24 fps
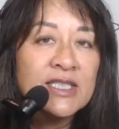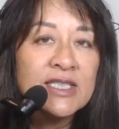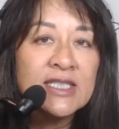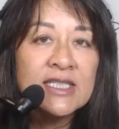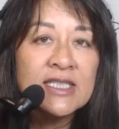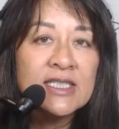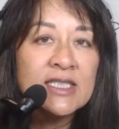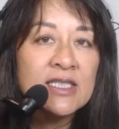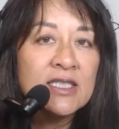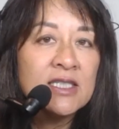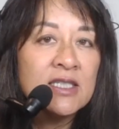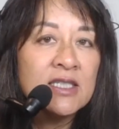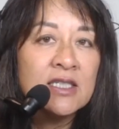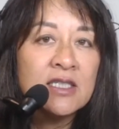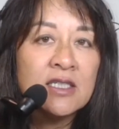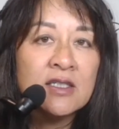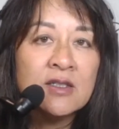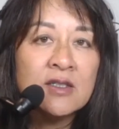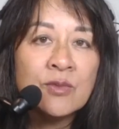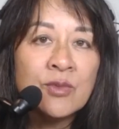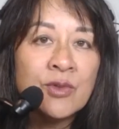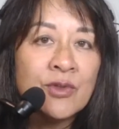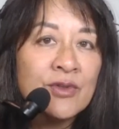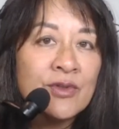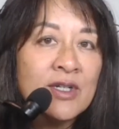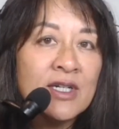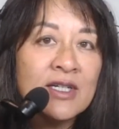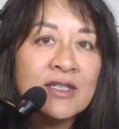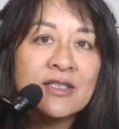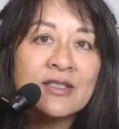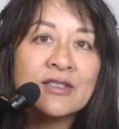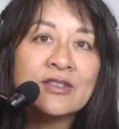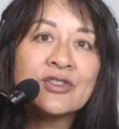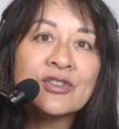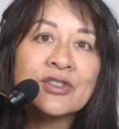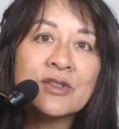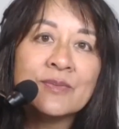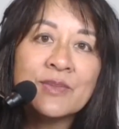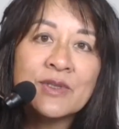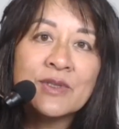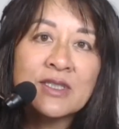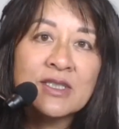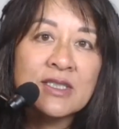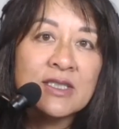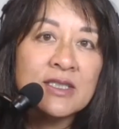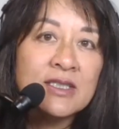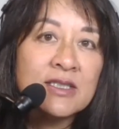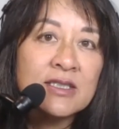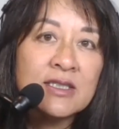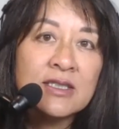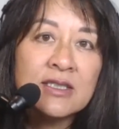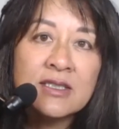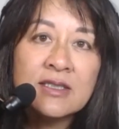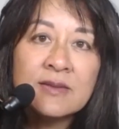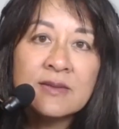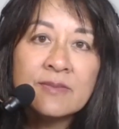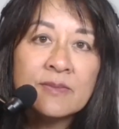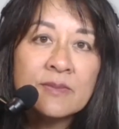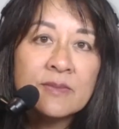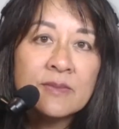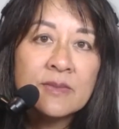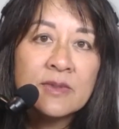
and we're not going to ship this on time.